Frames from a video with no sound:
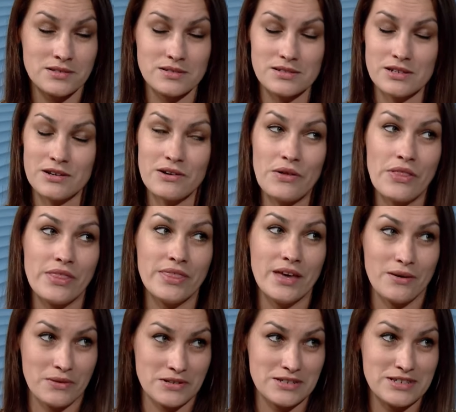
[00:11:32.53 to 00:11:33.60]
So
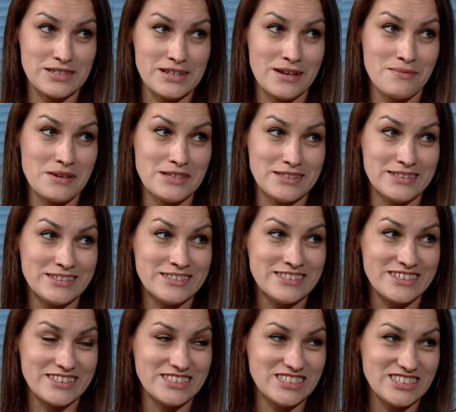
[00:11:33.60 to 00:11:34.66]
that one is amazing and
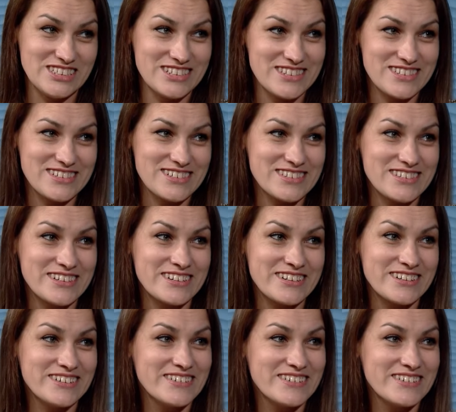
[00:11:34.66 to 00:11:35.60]
delicious. So